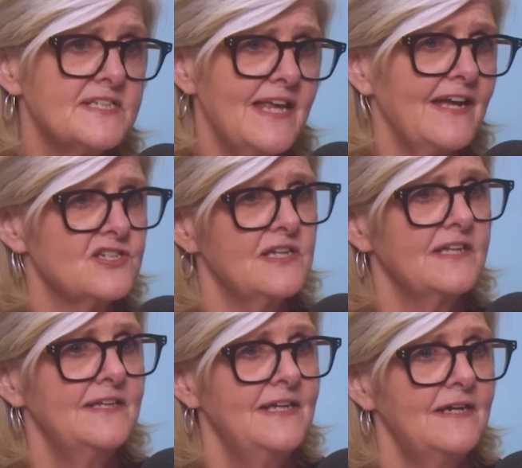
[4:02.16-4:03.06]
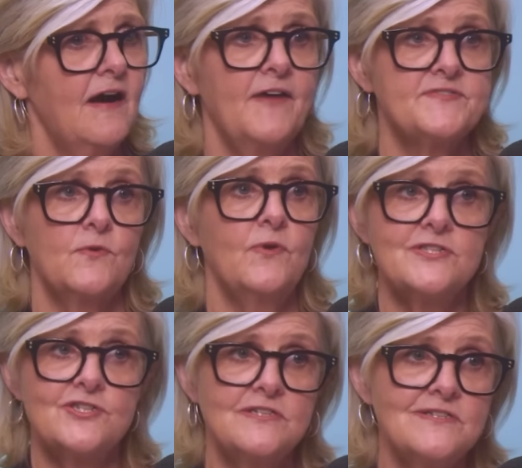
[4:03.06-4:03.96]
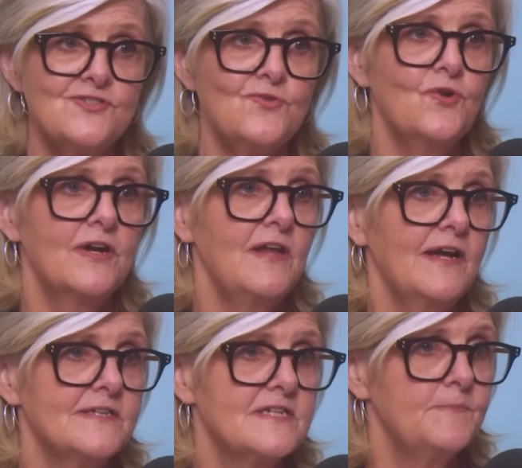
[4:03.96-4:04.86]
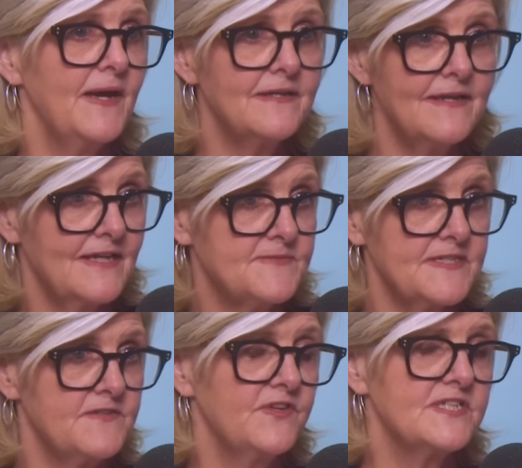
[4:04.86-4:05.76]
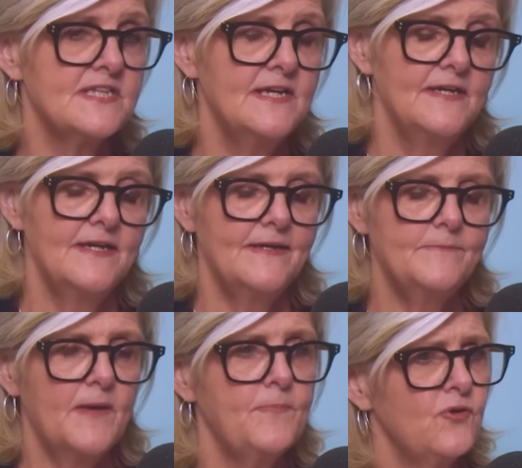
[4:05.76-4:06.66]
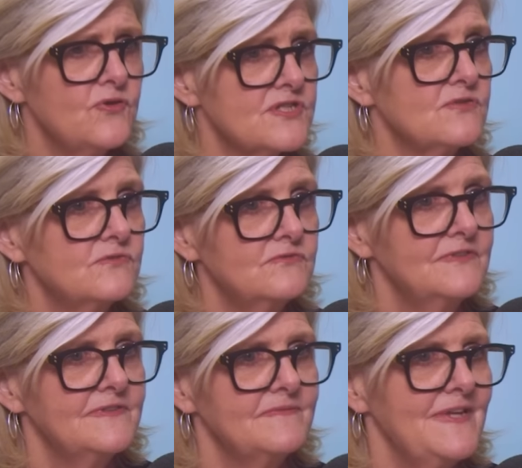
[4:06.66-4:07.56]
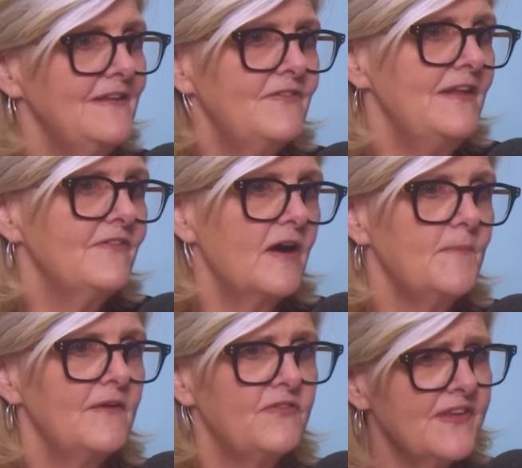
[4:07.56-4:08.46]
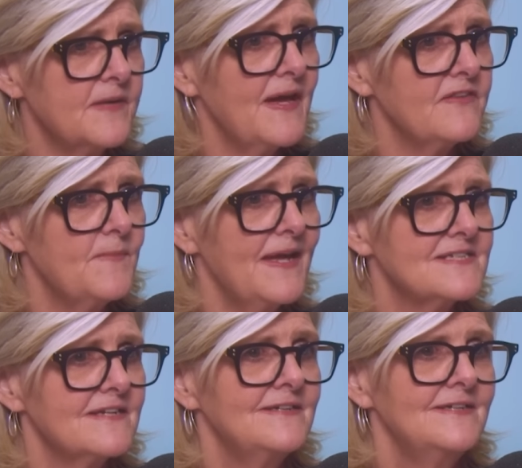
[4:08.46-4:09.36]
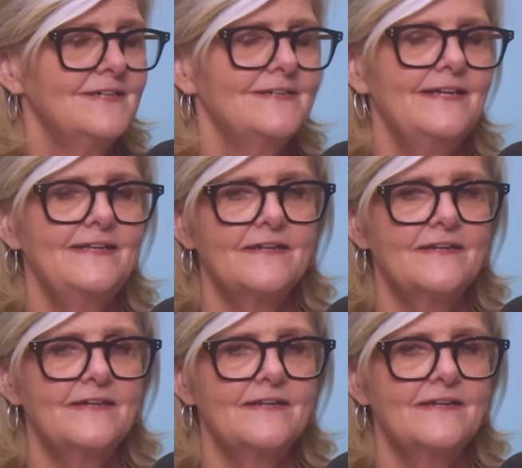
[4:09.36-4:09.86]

and say, actually, I have some questions or I'd like to debate aspects of this. My personal, anything I might think about the matter, any